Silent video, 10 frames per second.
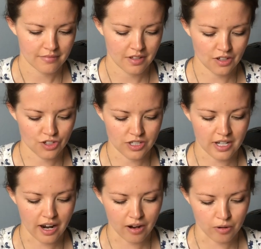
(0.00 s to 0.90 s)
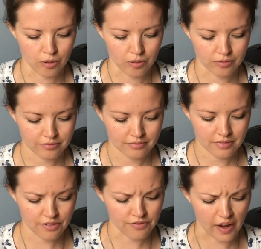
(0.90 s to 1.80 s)
just how
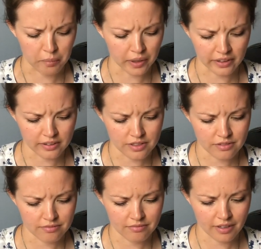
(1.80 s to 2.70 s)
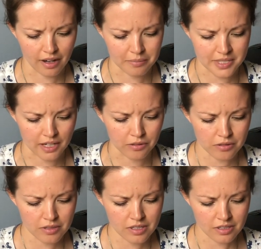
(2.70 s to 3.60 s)
the fabric comes
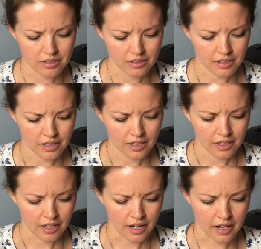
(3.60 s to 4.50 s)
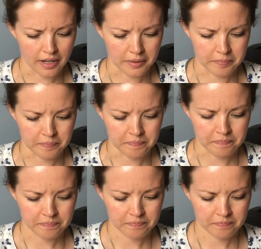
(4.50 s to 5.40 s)
out.
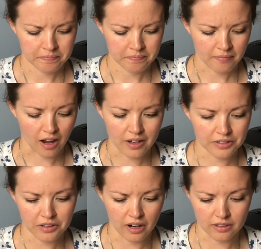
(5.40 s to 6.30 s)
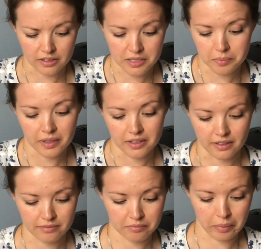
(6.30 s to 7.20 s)
I don't know how to explain it,
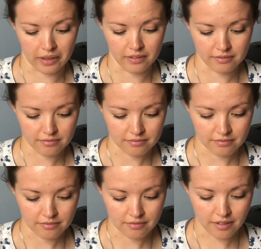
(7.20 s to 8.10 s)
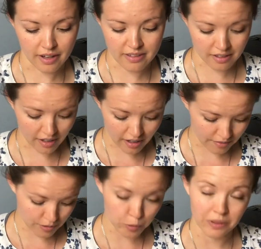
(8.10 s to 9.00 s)
but I think I have
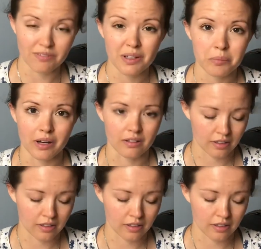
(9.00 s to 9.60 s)
a weaving bug.